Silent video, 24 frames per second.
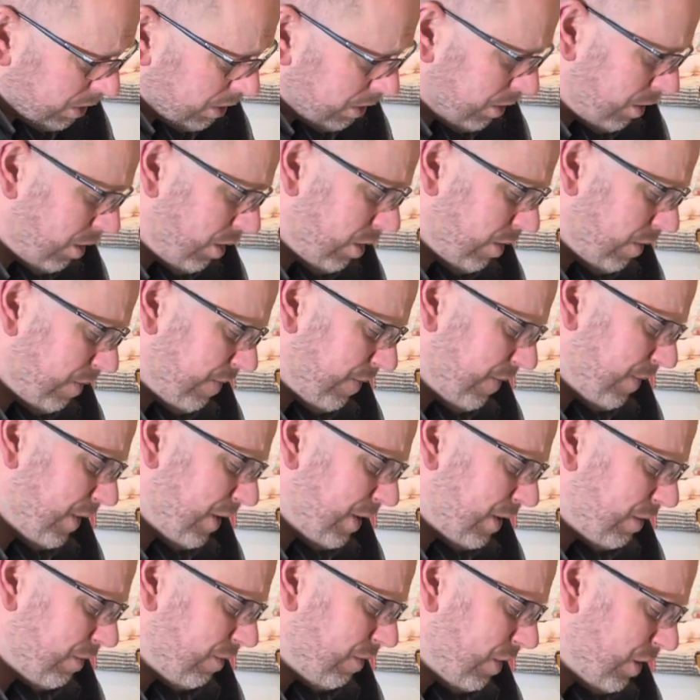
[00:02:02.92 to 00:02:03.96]
Not
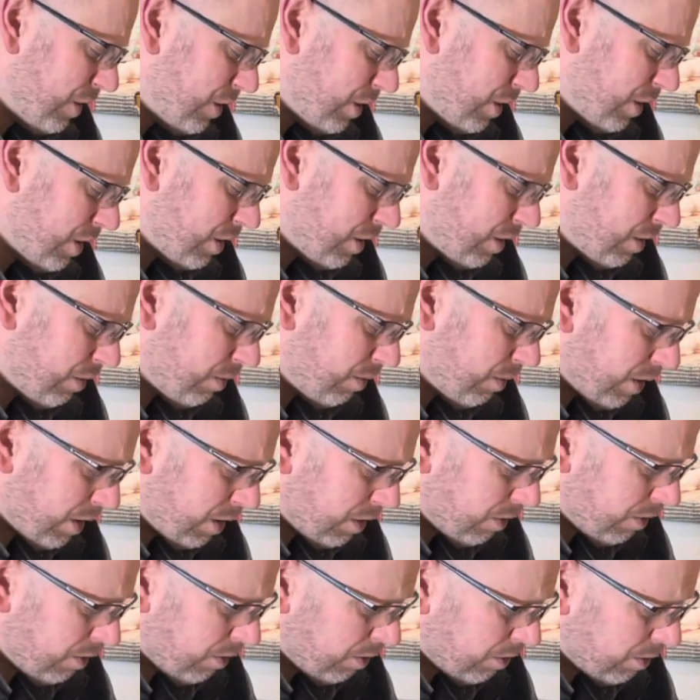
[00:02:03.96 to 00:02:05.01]
this vision is the word
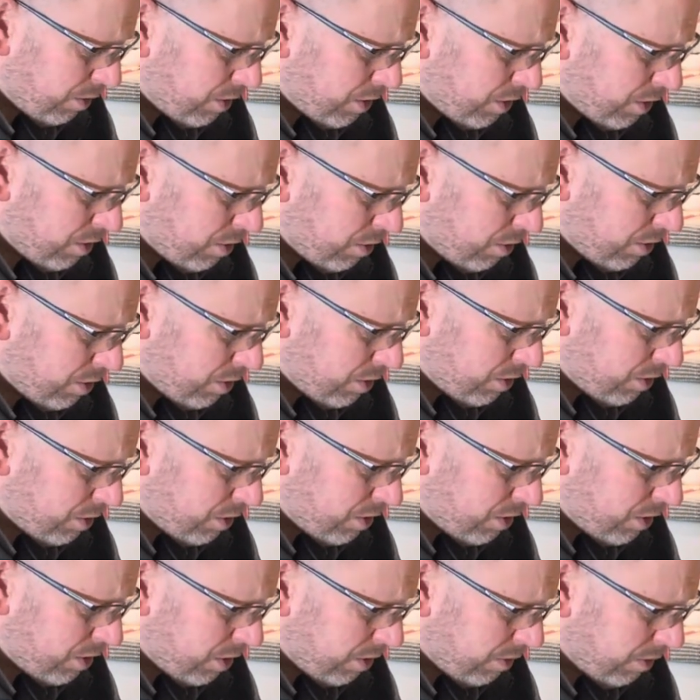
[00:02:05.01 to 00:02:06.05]
of the Lord to,
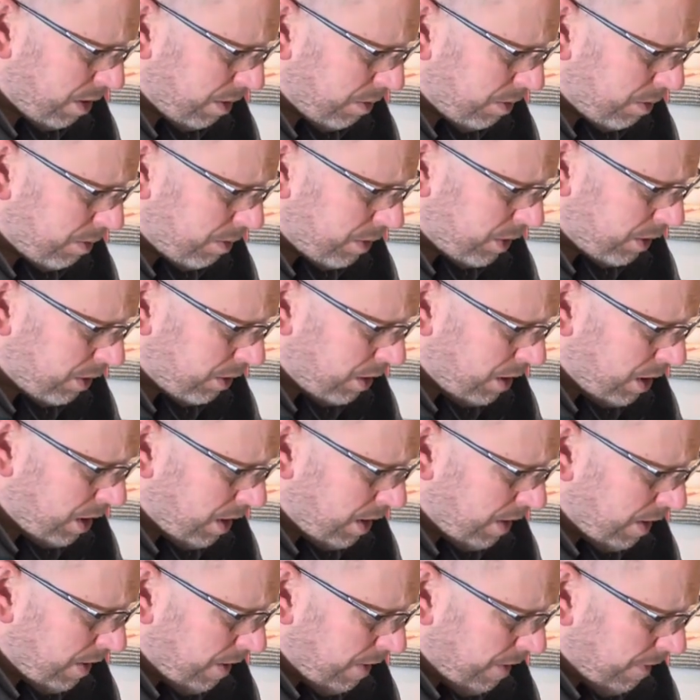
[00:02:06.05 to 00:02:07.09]
Zerubbabel,
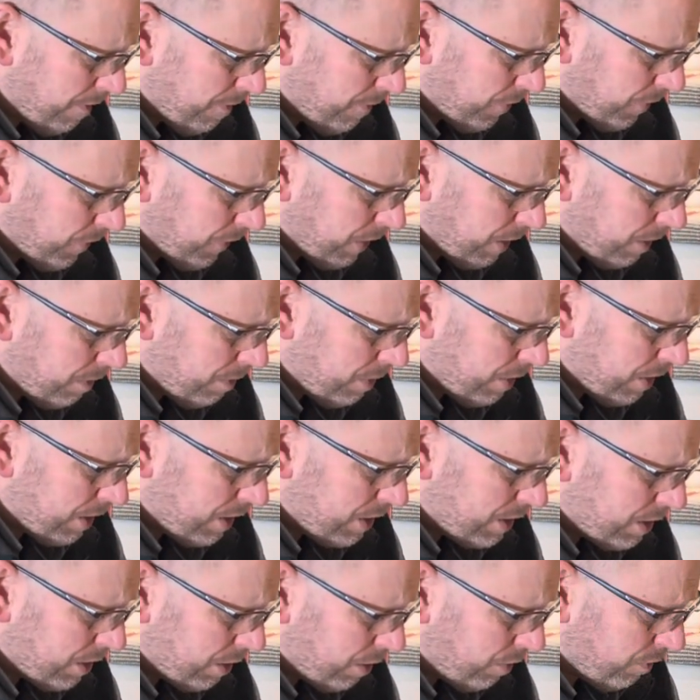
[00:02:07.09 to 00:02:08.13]
but
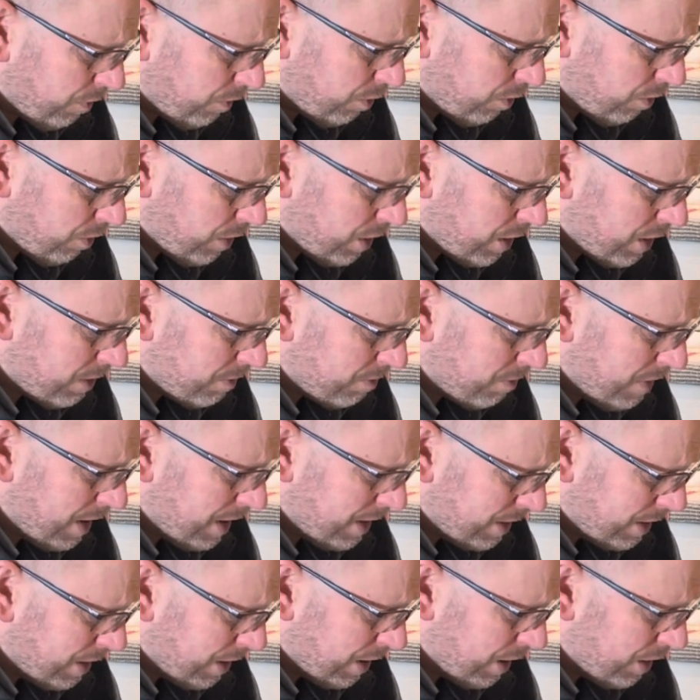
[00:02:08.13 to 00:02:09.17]
this overall, this
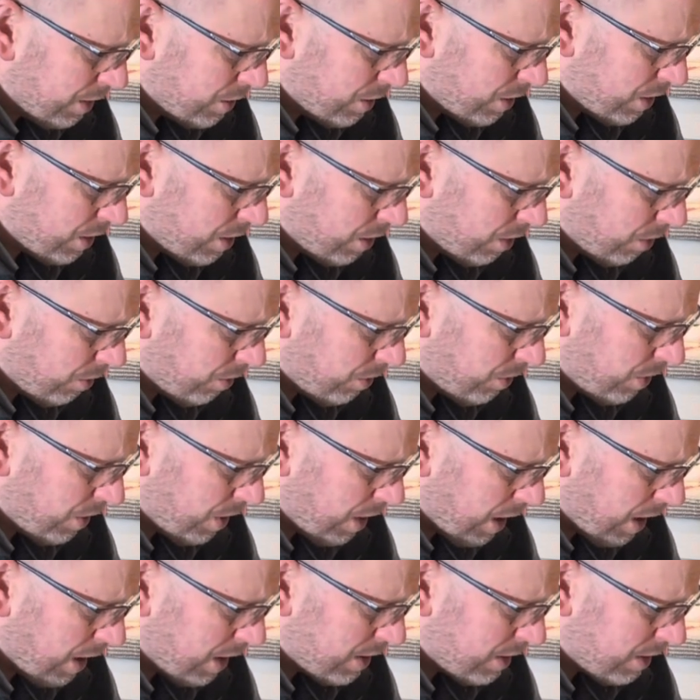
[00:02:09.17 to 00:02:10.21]
message, this whole
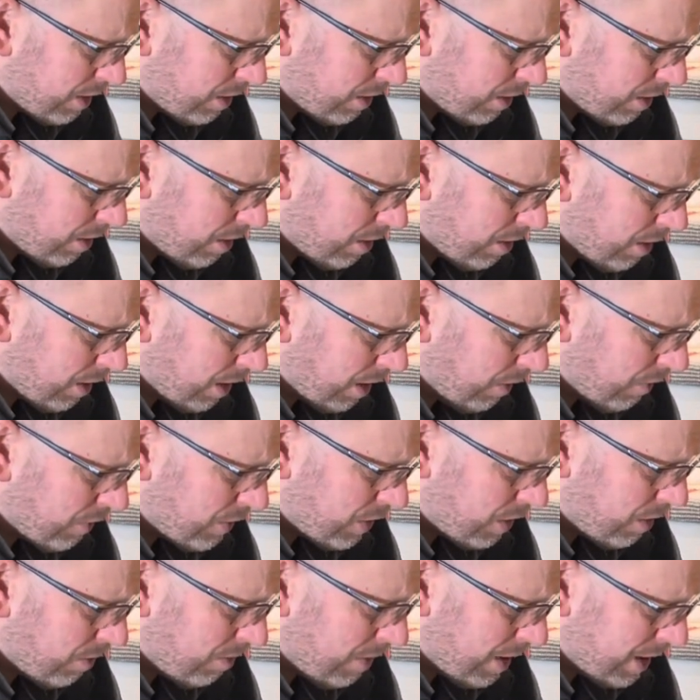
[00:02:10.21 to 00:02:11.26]
thing is
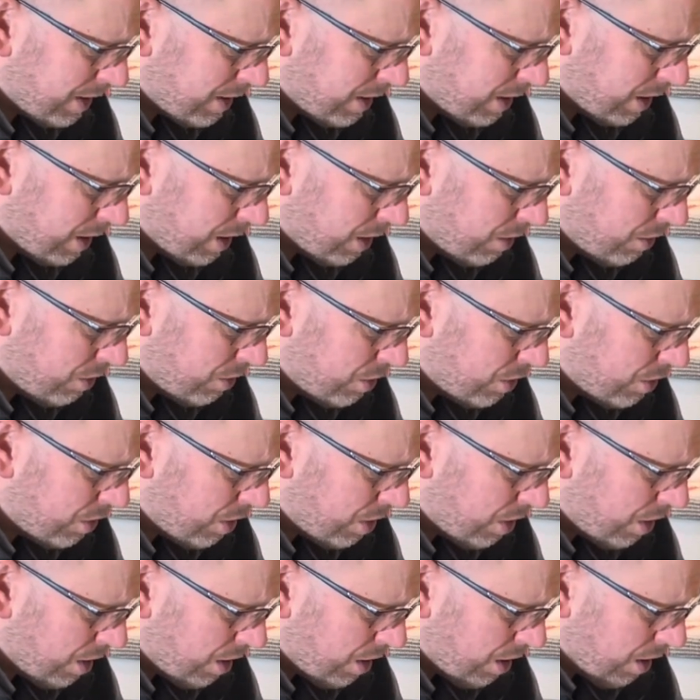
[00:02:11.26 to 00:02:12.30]
gives the message,
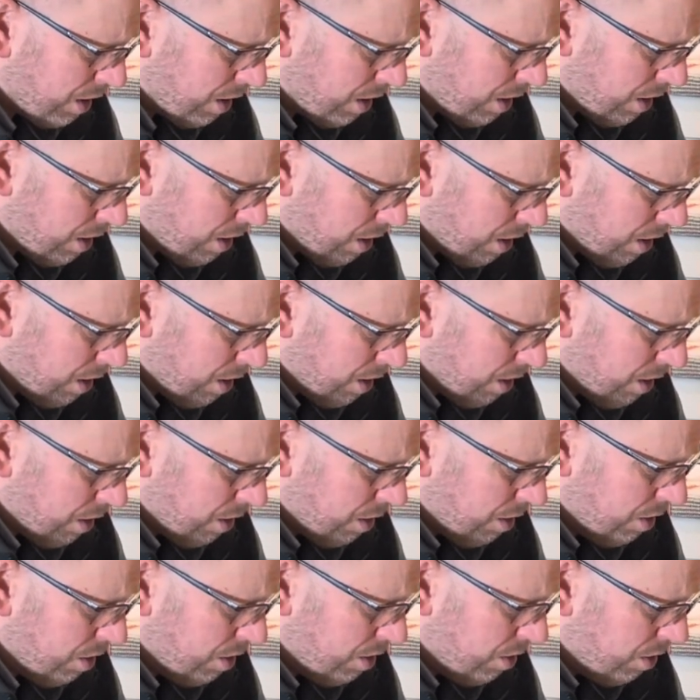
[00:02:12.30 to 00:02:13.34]

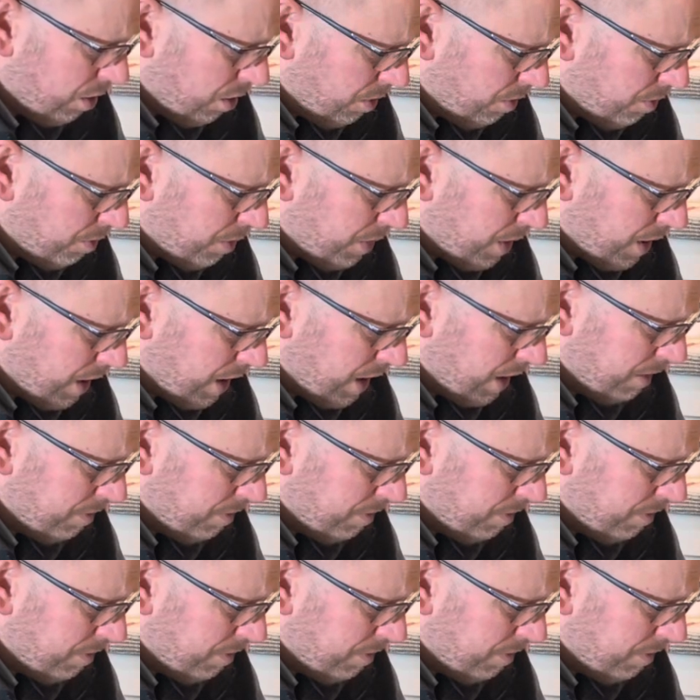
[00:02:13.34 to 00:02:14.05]
not by